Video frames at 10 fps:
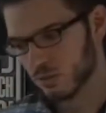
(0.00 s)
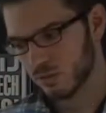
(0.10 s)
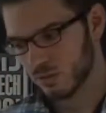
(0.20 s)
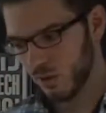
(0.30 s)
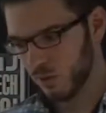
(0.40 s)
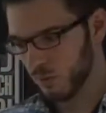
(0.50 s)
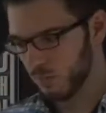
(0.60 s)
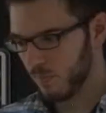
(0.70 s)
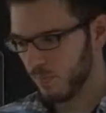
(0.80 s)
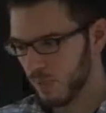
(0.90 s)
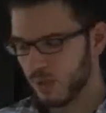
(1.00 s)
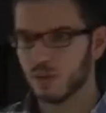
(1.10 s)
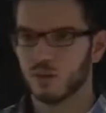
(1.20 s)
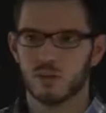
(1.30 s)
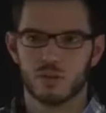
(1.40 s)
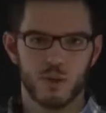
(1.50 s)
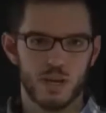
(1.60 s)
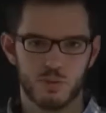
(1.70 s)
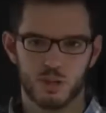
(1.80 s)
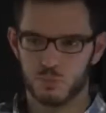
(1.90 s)
So the way
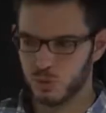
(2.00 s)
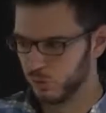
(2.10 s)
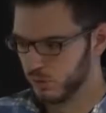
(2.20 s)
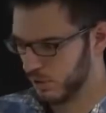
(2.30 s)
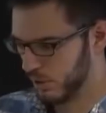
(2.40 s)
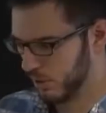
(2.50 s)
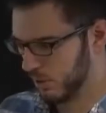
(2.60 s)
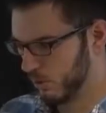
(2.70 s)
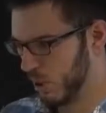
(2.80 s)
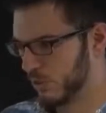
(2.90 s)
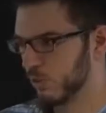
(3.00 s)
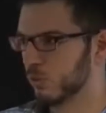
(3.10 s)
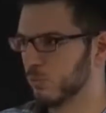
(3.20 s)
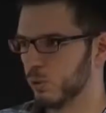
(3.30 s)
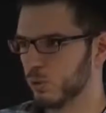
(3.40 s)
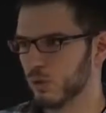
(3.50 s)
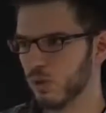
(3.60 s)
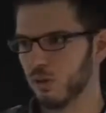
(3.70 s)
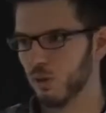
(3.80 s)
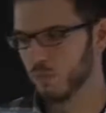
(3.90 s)
we compute the copy distribution
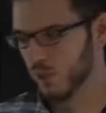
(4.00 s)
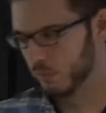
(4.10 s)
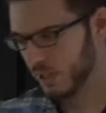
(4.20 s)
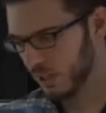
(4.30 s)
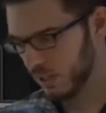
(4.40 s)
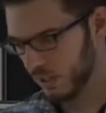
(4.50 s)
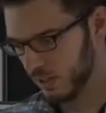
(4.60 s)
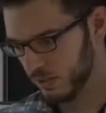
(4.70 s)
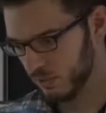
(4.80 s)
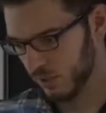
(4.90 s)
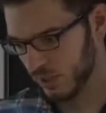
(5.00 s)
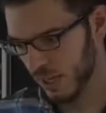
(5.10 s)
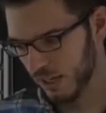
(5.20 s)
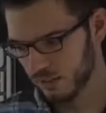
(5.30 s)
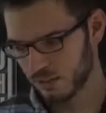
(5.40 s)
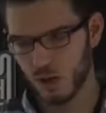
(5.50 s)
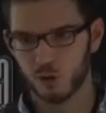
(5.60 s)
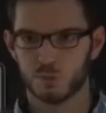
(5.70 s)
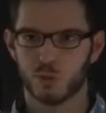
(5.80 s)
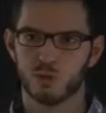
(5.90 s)
in OpenNMT is we take the
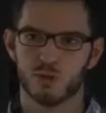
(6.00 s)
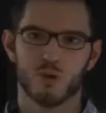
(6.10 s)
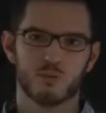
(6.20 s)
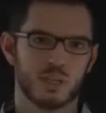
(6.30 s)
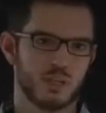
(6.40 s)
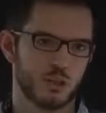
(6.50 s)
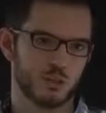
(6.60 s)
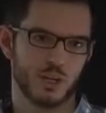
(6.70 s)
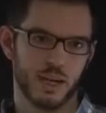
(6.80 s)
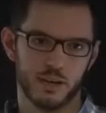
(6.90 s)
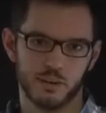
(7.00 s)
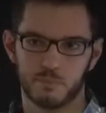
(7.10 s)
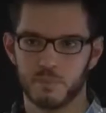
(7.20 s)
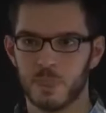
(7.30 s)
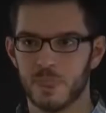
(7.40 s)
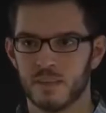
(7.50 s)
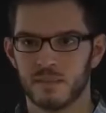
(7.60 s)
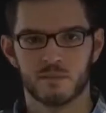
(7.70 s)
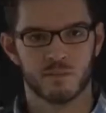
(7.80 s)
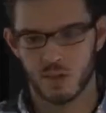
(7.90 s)
output of the attention layer
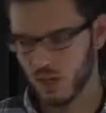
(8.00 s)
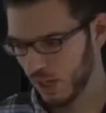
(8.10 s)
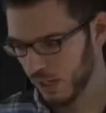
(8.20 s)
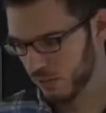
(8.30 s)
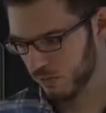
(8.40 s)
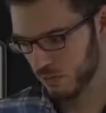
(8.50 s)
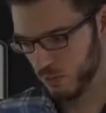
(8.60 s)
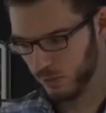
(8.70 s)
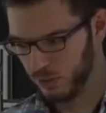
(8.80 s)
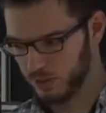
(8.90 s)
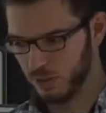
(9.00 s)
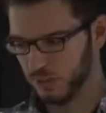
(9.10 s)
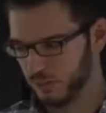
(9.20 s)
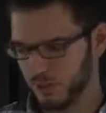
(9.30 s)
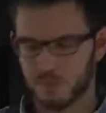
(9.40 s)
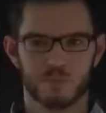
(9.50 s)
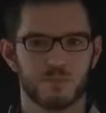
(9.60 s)
and throw it into